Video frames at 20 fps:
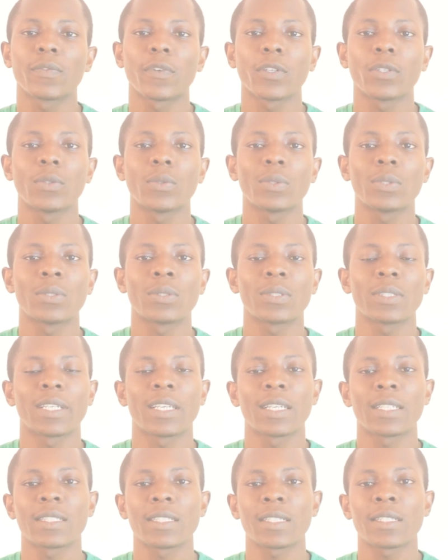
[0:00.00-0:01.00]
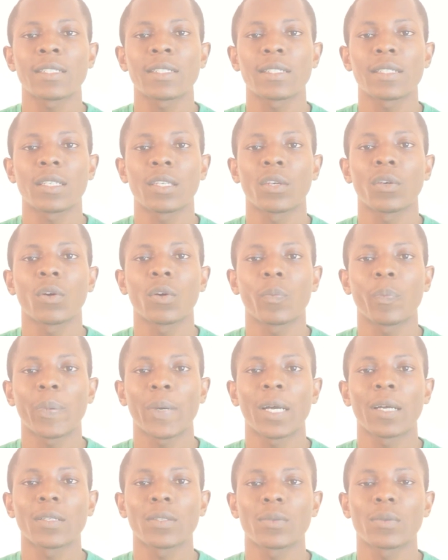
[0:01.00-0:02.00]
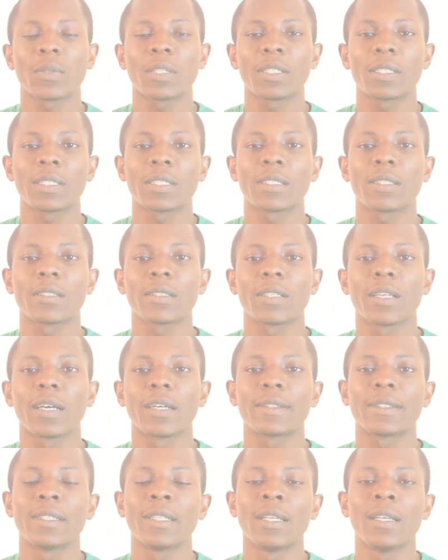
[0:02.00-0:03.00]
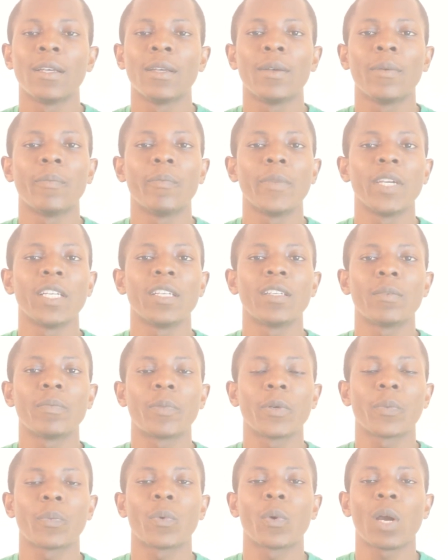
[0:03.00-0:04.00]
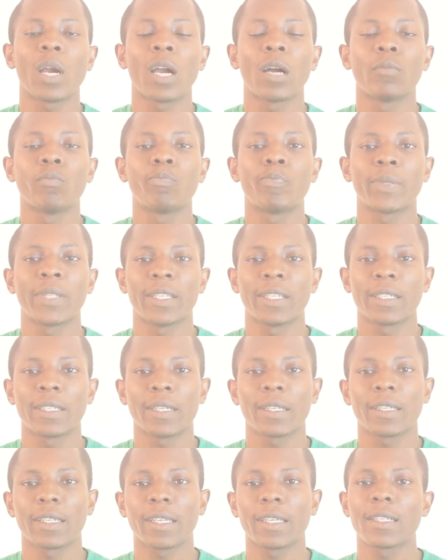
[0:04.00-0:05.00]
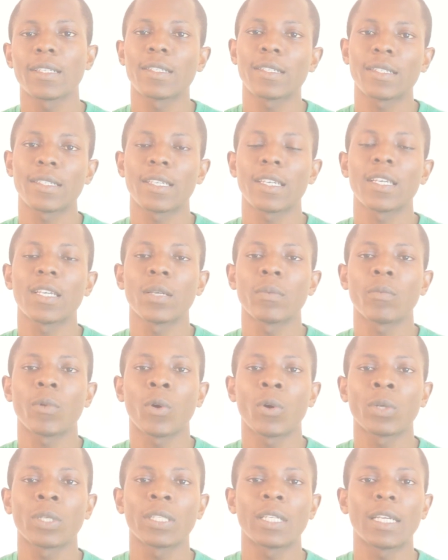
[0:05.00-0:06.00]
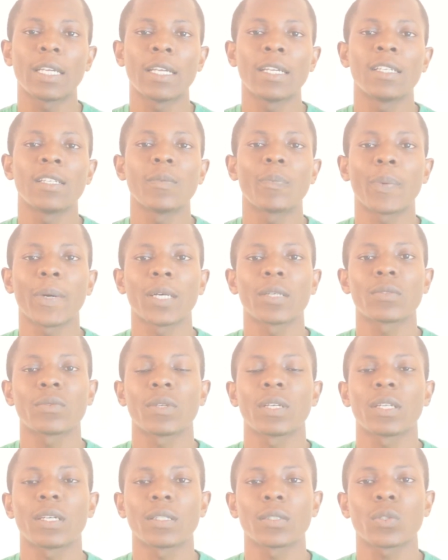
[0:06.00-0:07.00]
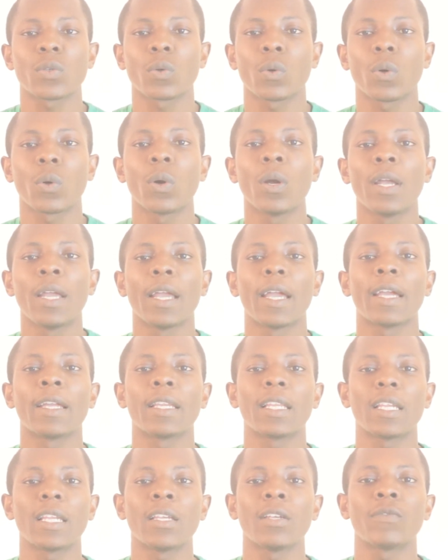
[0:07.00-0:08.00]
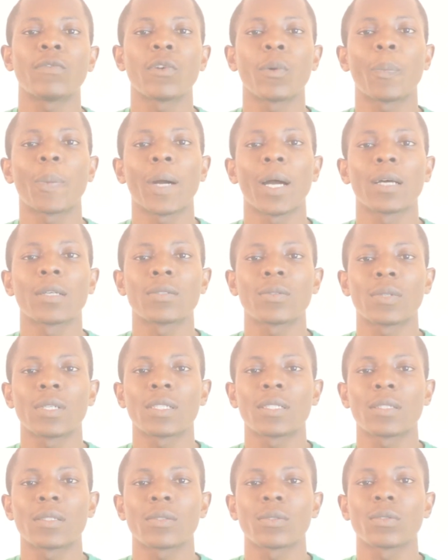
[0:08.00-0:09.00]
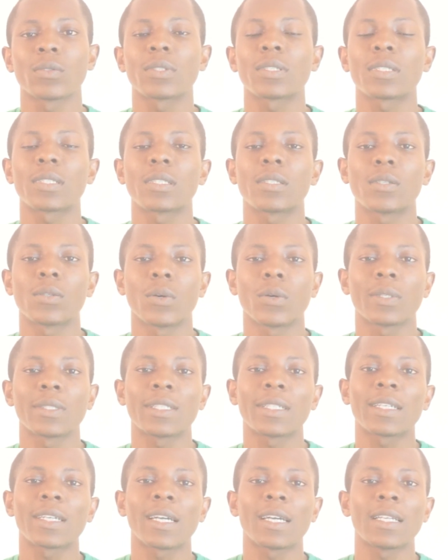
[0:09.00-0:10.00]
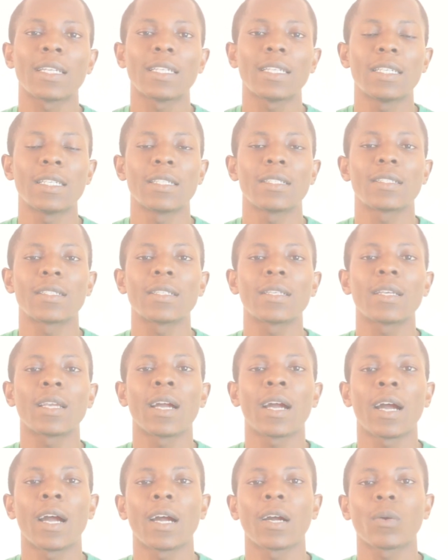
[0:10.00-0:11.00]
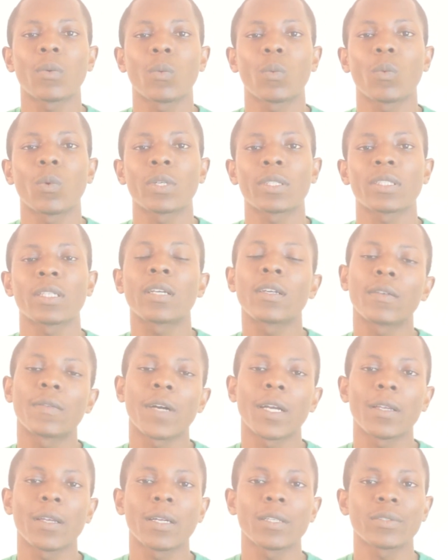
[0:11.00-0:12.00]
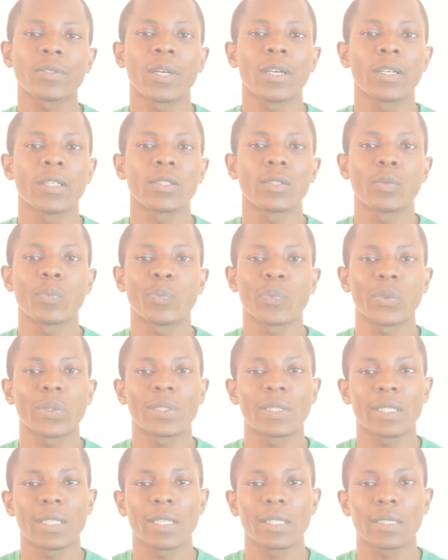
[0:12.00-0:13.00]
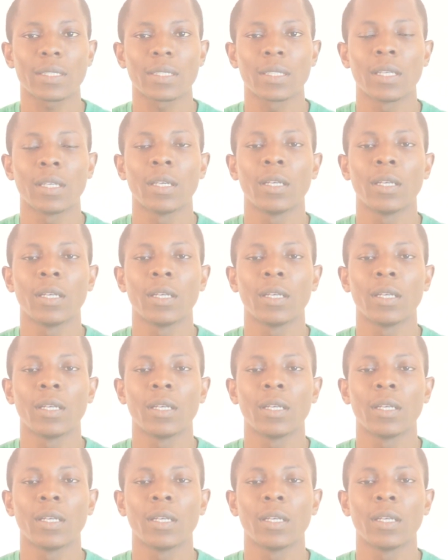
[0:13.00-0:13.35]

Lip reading: for you to get a secured password is that many people can play the guess game on any password at all, and if your password is not secure, they can easily hack whatever you are trying to protect.